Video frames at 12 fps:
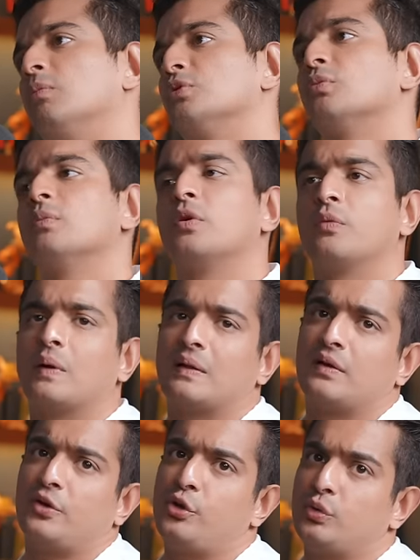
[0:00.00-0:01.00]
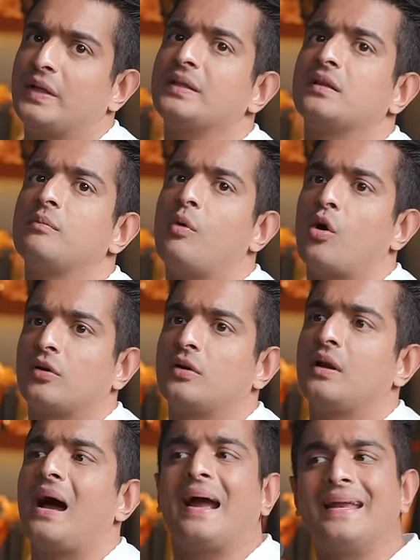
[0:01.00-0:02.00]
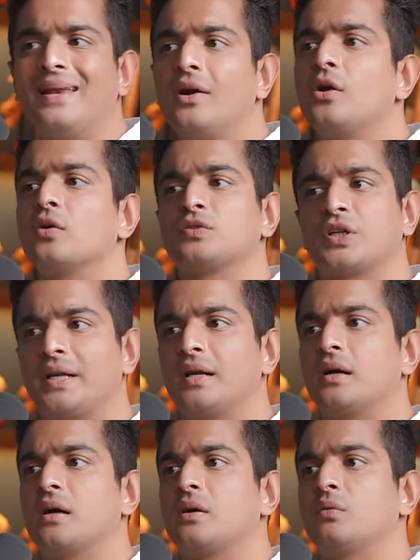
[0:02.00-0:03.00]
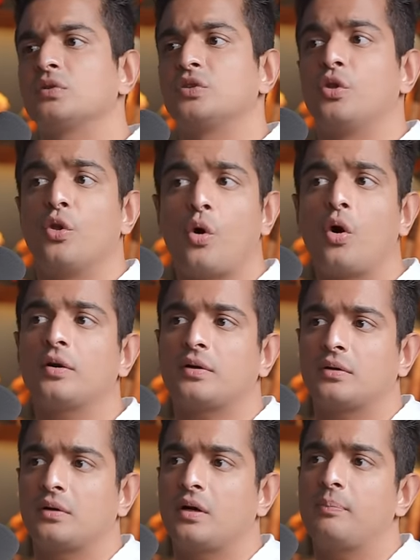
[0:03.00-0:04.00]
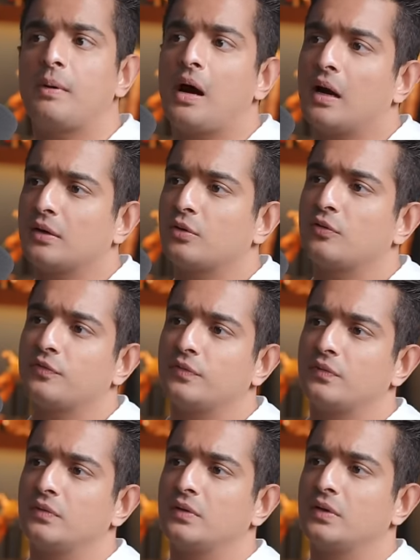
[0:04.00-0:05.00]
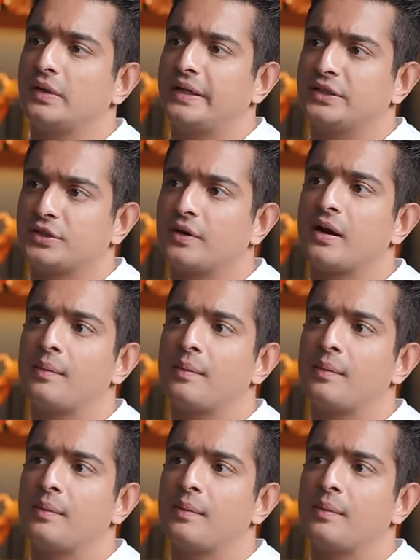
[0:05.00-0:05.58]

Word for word: do you think that the modern island of Sri Lanka was not a part of the ancient